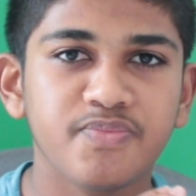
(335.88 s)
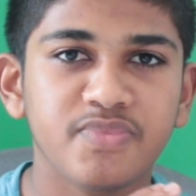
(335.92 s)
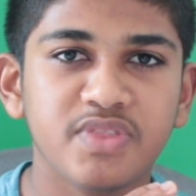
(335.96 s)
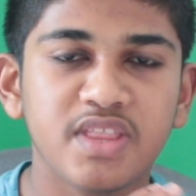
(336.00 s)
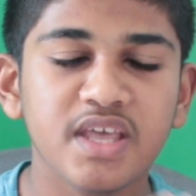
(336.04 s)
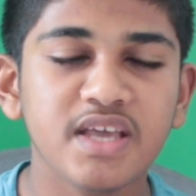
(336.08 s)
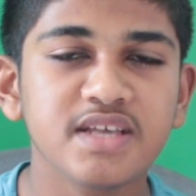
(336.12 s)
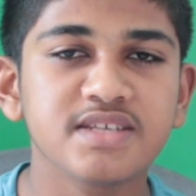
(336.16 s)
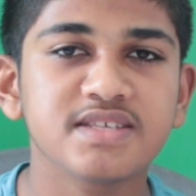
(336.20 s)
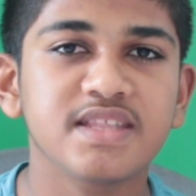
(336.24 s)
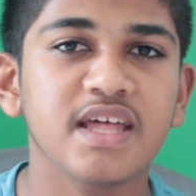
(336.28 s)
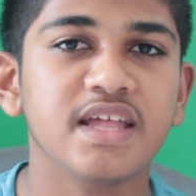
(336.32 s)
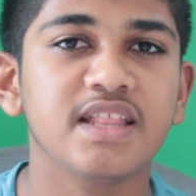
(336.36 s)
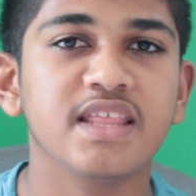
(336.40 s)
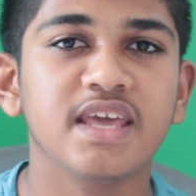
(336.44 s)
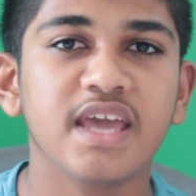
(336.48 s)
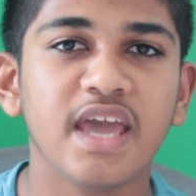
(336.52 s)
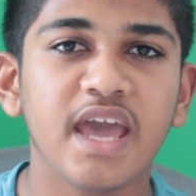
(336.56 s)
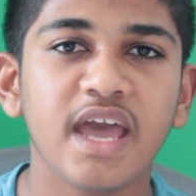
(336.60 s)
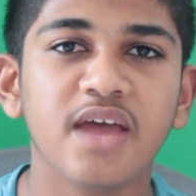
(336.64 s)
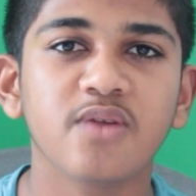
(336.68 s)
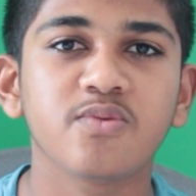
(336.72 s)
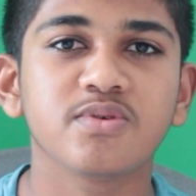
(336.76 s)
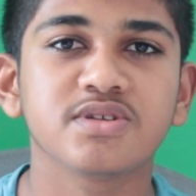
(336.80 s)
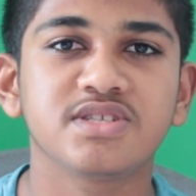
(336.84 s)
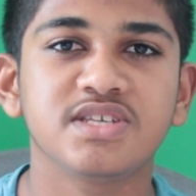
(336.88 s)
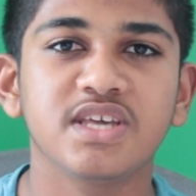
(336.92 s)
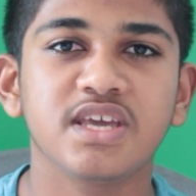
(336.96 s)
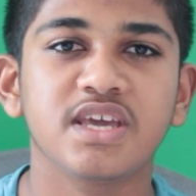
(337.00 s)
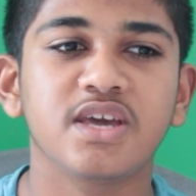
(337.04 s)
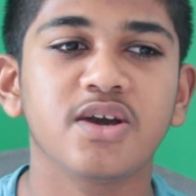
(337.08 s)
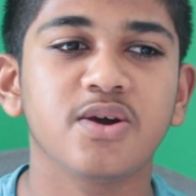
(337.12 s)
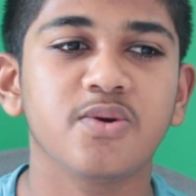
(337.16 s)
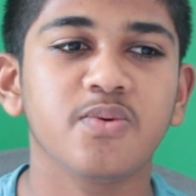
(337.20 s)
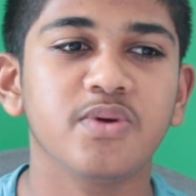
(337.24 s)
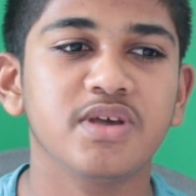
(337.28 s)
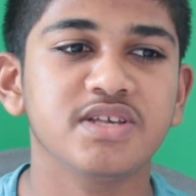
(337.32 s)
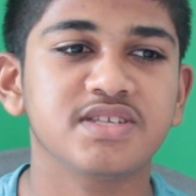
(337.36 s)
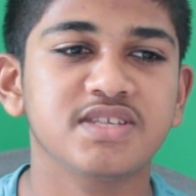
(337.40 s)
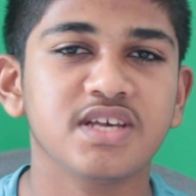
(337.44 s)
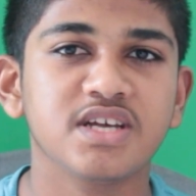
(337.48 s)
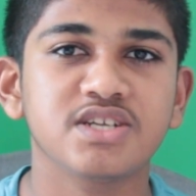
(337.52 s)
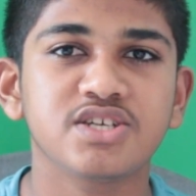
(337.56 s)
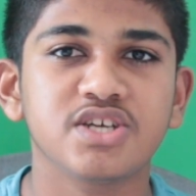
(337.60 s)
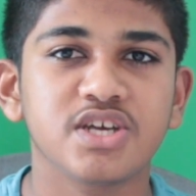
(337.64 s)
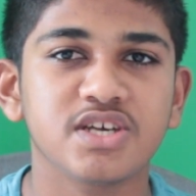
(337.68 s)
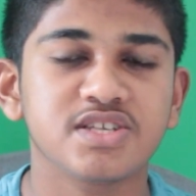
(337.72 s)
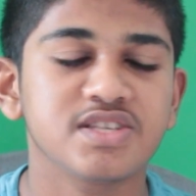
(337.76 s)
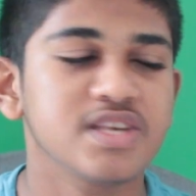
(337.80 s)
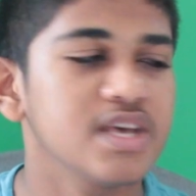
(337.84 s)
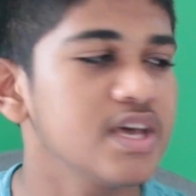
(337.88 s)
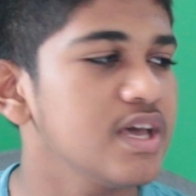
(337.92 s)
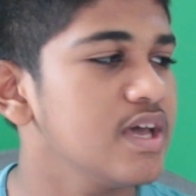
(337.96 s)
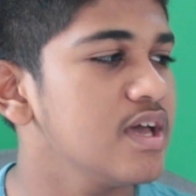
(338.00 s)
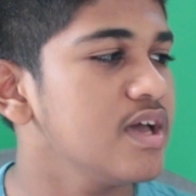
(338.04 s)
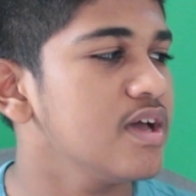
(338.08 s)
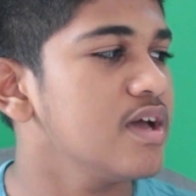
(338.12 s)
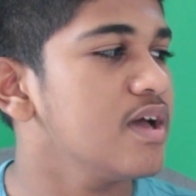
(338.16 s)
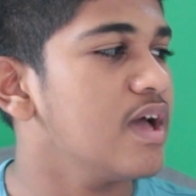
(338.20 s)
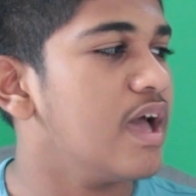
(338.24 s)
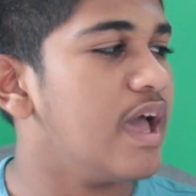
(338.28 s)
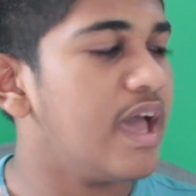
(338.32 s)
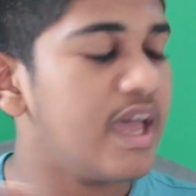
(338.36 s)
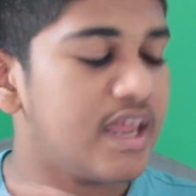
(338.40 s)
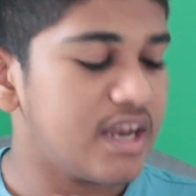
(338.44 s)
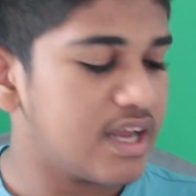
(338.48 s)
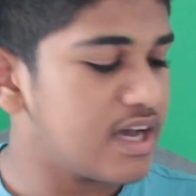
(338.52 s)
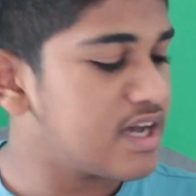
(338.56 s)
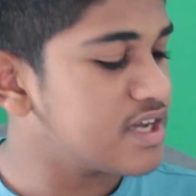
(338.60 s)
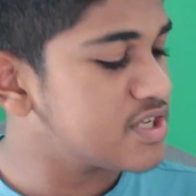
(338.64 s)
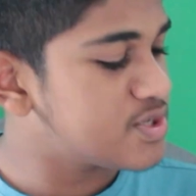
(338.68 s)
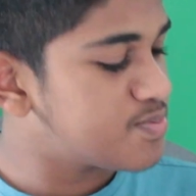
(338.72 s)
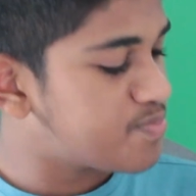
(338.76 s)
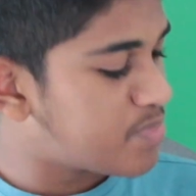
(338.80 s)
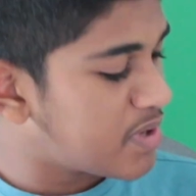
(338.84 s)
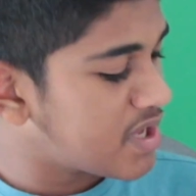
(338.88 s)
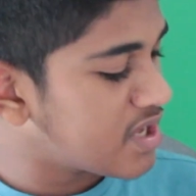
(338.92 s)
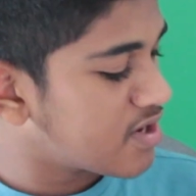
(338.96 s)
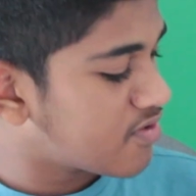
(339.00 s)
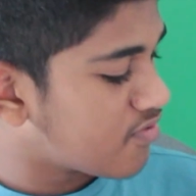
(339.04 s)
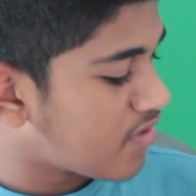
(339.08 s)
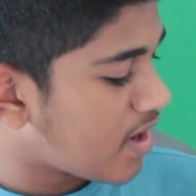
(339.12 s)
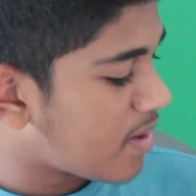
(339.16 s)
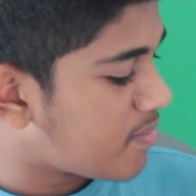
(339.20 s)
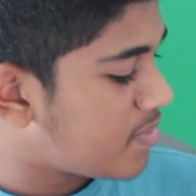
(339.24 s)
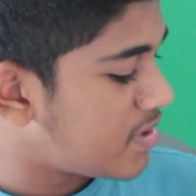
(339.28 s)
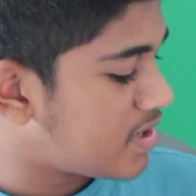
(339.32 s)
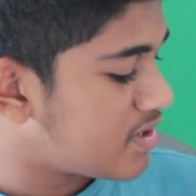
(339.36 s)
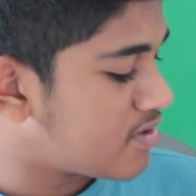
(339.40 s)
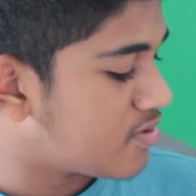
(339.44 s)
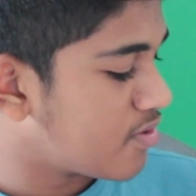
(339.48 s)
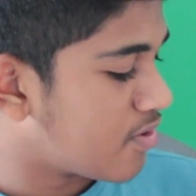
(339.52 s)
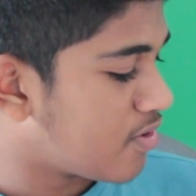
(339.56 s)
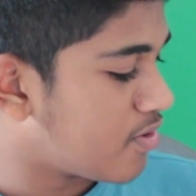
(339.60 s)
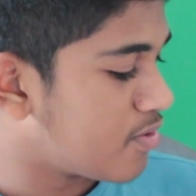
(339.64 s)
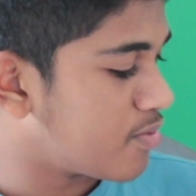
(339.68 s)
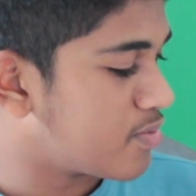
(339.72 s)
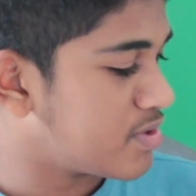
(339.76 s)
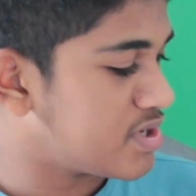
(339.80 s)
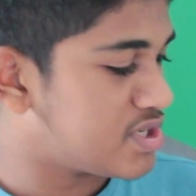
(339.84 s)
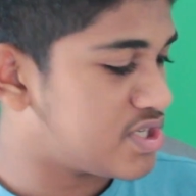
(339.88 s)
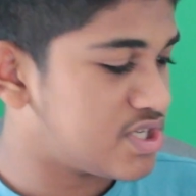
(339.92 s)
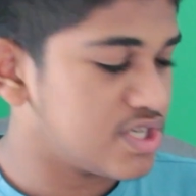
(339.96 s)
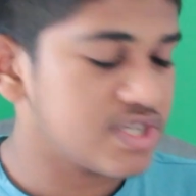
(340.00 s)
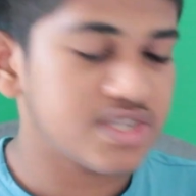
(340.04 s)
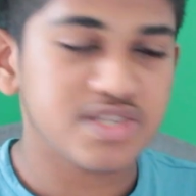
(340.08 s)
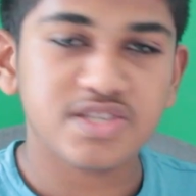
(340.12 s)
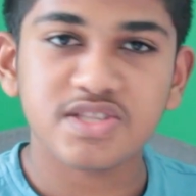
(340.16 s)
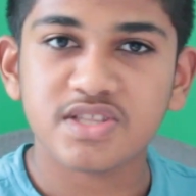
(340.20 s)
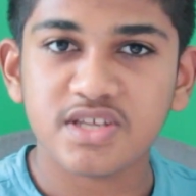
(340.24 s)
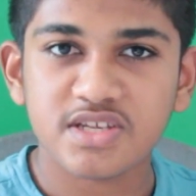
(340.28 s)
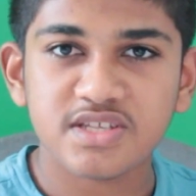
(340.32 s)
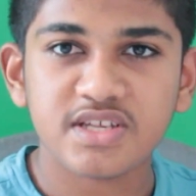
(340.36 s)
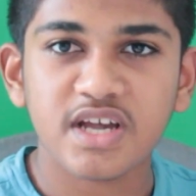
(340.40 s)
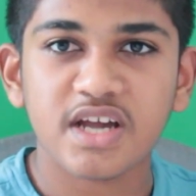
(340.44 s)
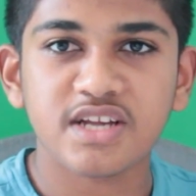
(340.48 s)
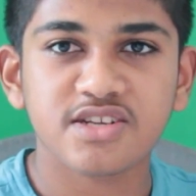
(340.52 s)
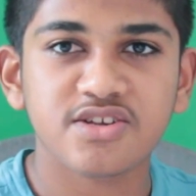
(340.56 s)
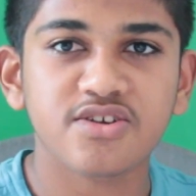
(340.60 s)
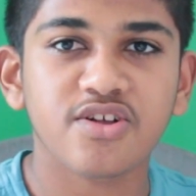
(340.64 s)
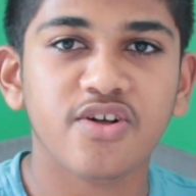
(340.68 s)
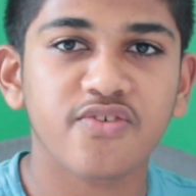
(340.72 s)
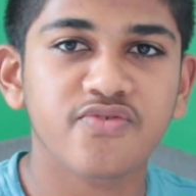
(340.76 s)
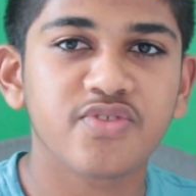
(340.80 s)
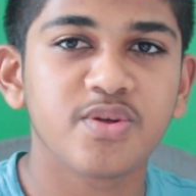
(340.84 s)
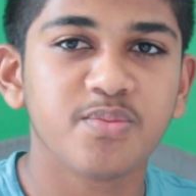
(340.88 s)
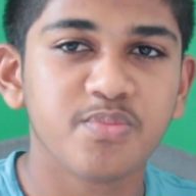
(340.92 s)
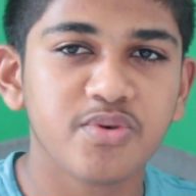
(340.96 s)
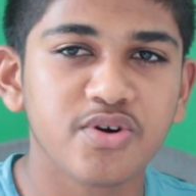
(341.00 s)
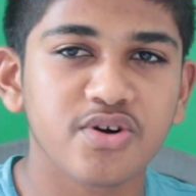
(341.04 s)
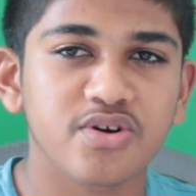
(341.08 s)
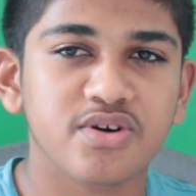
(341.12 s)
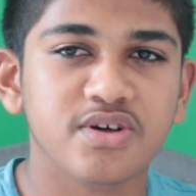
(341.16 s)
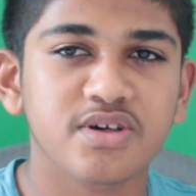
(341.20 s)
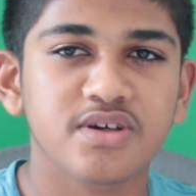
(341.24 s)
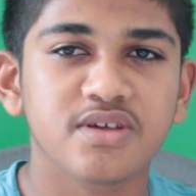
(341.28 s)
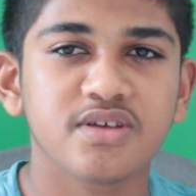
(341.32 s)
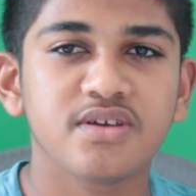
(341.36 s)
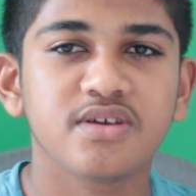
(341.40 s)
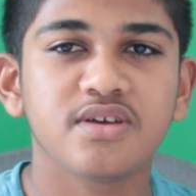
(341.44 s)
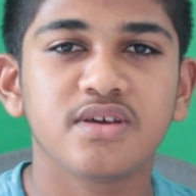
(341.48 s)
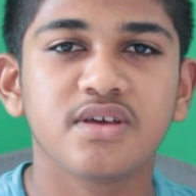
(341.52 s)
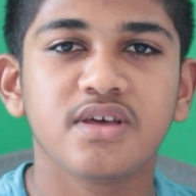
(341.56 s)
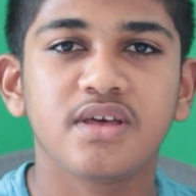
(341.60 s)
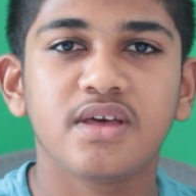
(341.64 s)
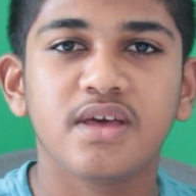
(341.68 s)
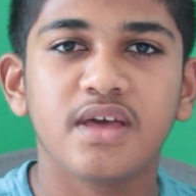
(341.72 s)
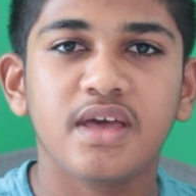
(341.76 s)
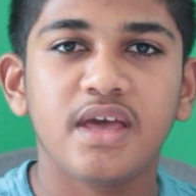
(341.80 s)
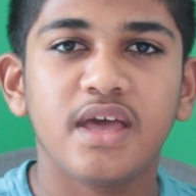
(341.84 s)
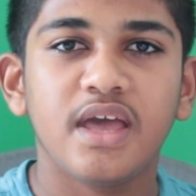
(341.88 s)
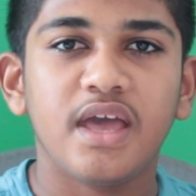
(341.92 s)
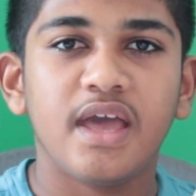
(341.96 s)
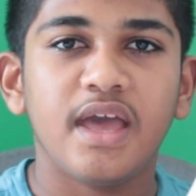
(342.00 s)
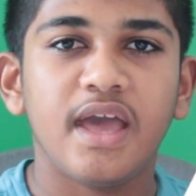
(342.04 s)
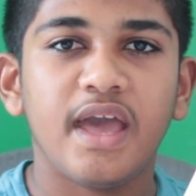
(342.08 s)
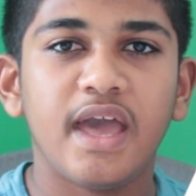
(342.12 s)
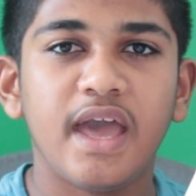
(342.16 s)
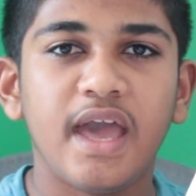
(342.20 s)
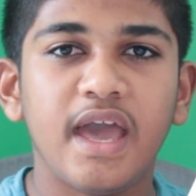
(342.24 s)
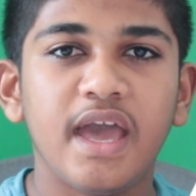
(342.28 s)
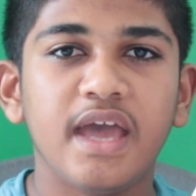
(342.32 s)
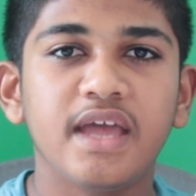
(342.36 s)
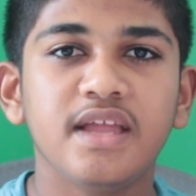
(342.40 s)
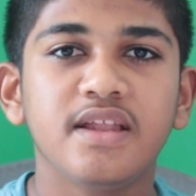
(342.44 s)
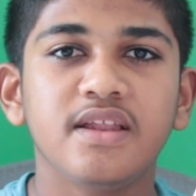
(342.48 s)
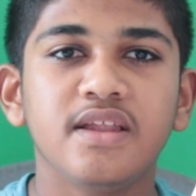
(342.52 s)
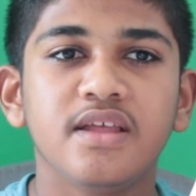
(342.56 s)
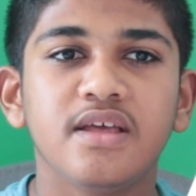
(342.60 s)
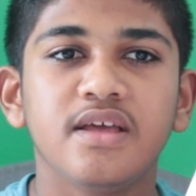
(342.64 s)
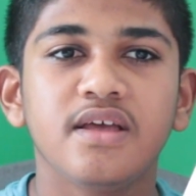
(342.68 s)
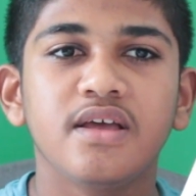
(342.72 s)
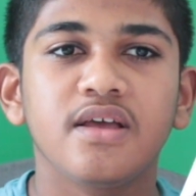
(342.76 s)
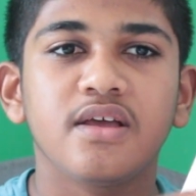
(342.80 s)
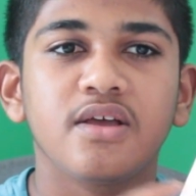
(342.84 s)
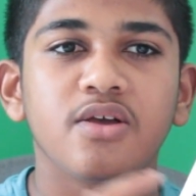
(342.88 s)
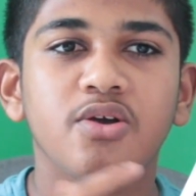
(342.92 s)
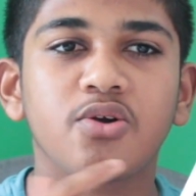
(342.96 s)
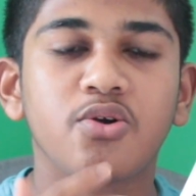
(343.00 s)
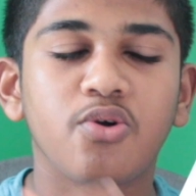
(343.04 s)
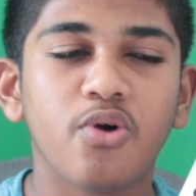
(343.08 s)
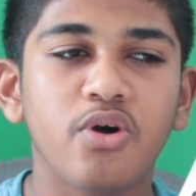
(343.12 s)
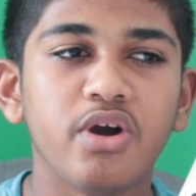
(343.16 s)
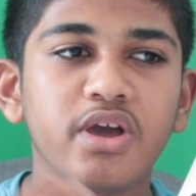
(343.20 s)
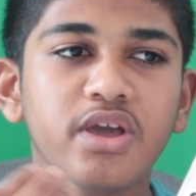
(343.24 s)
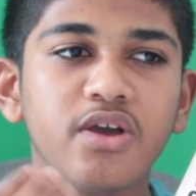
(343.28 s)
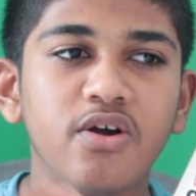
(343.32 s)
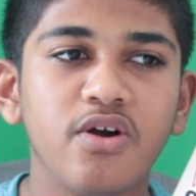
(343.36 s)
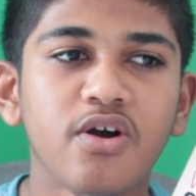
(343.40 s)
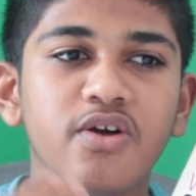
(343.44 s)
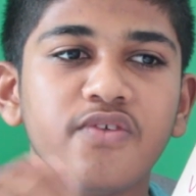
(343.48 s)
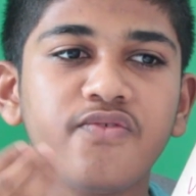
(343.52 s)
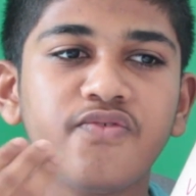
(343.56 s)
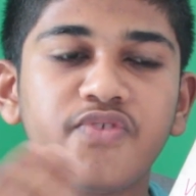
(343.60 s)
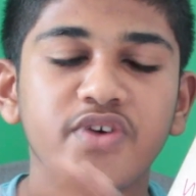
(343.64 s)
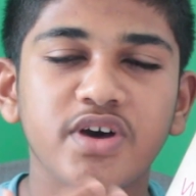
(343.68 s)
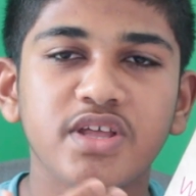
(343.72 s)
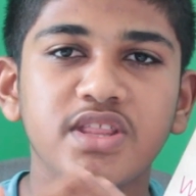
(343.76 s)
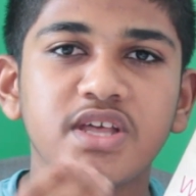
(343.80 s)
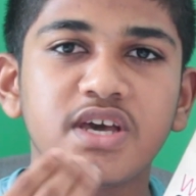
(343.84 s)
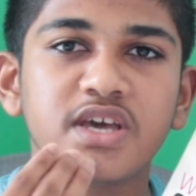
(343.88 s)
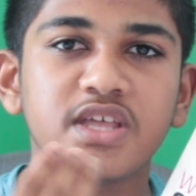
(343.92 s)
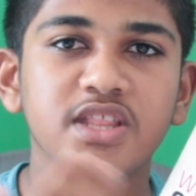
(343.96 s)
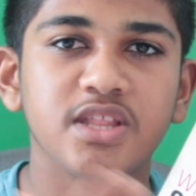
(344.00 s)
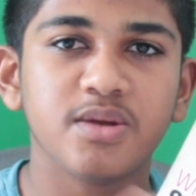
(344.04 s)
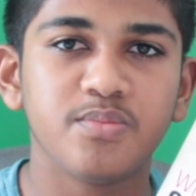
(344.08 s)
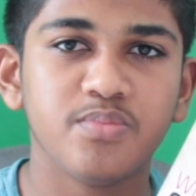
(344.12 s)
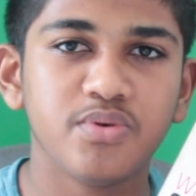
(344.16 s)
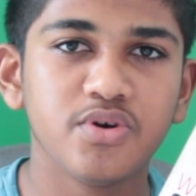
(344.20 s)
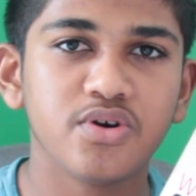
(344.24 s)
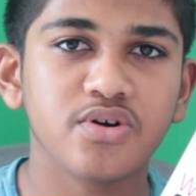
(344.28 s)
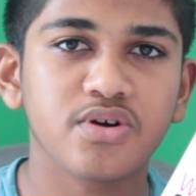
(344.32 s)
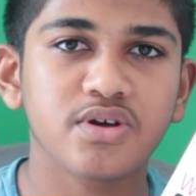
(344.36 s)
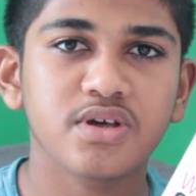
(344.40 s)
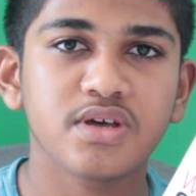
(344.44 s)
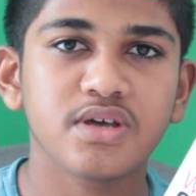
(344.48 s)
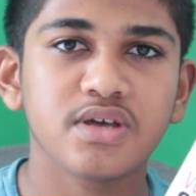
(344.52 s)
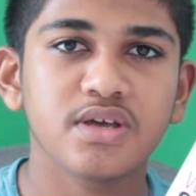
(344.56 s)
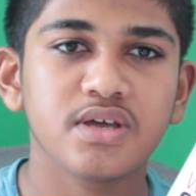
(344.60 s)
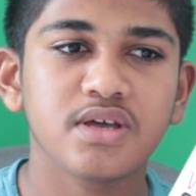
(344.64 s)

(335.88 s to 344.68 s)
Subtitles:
things that they had were taken away, such as Anna's pink rabbit doll, which is the title of the book. And going on further in the book,